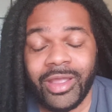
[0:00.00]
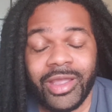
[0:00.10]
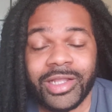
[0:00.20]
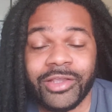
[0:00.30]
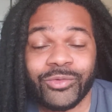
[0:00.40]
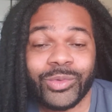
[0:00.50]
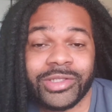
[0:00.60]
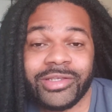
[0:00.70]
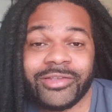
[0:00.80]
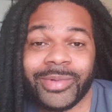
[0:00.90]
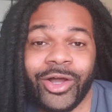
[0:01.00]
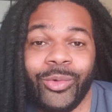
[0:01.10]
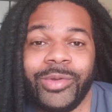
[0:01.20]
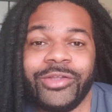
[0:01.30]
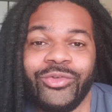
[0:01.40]
it is what it is, but I
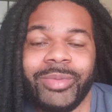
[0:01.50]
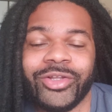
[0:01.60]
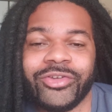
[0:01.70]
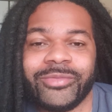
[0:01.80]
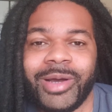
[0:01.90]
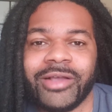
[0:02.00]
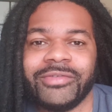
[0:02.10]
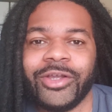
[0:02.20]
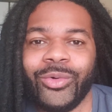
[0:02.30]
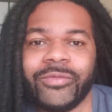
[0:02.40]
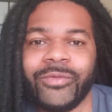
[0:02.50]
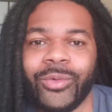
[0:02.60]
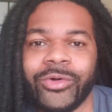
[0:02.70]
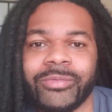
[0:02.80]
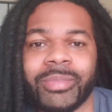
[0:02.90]
hope we can do better as boxing going
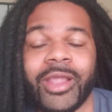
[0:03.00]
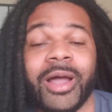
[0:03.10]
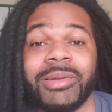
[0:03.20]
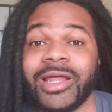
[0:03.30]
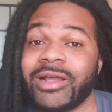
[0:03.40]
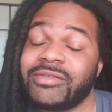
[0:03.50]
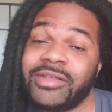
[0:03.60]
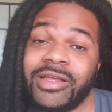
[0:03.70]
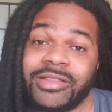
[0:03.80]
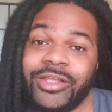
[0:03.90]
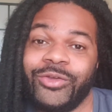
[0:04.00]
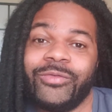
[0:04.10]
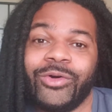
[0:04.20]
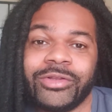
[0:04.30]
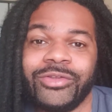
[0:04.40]
forward. But like I said, thank you
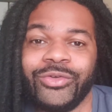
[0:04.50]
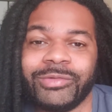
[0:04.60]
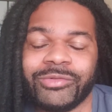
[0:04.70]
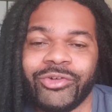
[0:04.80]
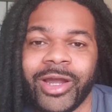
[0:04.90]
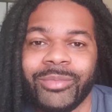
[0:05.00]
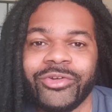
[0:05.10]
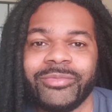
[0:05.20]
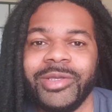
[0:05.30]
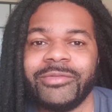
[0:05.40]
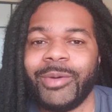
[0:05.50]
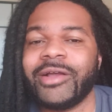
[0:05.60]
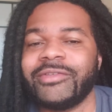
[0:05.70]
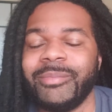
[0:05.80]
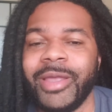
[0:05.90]
for all the new subscribers,
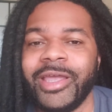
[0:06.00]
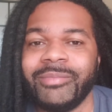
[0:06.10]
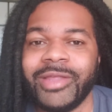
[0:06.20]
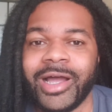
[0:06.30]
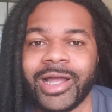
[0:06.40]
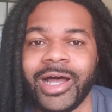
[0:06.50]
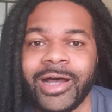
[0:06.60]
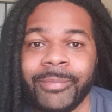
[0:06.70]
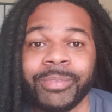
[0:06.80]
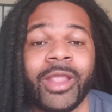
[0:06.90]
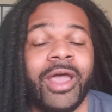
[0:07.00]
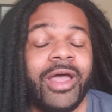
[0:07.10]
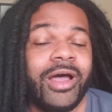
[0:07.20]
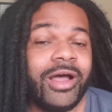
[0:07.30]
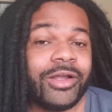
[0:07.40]
beatsboxingmayhem.com.
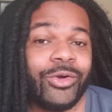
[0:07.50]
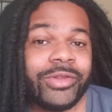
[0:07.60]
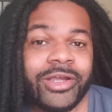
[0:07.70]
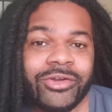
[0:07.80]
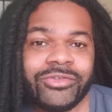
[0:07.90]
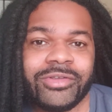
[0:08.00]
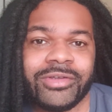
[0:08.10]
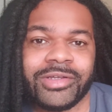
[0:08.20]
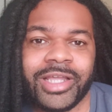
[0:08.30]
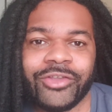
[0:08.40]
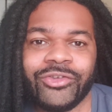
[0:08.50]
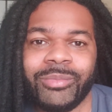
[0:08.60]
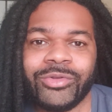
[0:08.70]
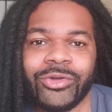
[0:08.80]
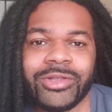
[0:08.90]
Go there to catch
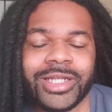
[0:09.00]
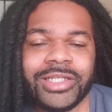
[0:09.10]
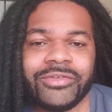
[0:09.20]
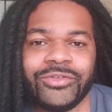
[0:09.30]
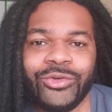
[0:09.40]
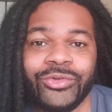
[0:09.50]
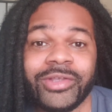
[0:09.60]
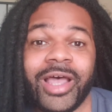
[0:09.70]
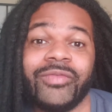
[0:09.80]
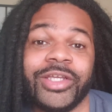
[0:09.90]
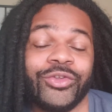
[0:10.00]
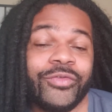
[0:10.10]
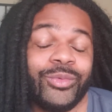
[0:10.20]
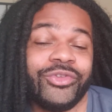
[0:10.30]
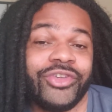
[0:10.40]
up on all the latest news. I have an
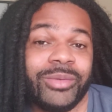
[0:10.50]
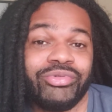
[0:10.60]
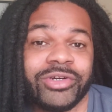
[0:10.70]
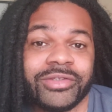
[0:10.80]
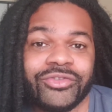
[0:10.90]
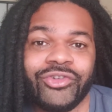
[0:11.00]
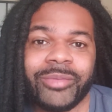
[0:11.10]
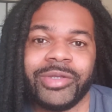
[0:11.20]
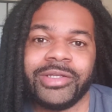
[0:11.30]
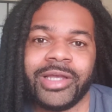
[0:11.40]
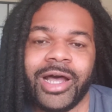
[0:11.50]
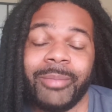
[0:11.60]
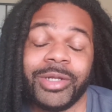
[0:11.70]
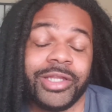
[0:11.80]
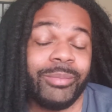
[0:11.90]
interview with Jay Prince dropping
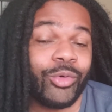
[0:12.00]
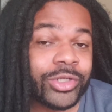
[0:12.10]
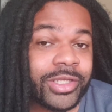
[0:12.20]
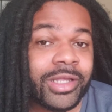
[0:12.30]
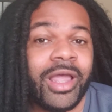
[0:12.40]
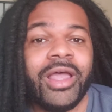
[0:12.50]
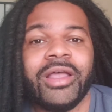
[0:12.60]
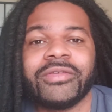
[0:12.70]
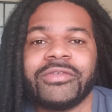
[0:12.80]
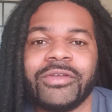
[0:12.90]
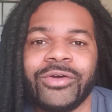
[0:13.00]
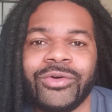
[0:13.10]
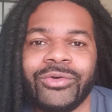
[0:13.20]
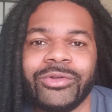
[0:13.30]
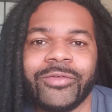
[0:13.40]
Monday morning,
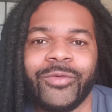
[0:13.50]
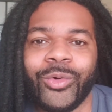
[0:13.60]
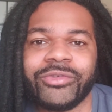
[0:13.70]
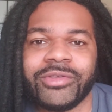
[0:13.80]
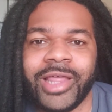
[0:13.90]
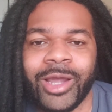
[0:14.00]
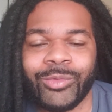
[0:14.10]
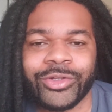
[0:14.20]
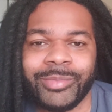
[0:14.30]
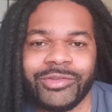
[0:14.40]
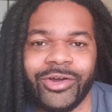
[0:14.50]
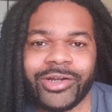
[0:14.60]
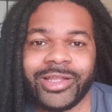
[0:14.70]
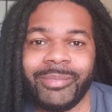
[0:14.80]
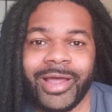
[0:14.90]
so look forward to that. We're going to be
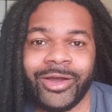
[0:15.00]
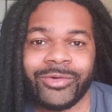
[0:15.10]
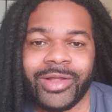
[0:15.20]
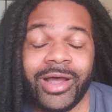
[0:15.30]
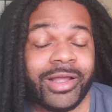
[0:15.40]
talking about,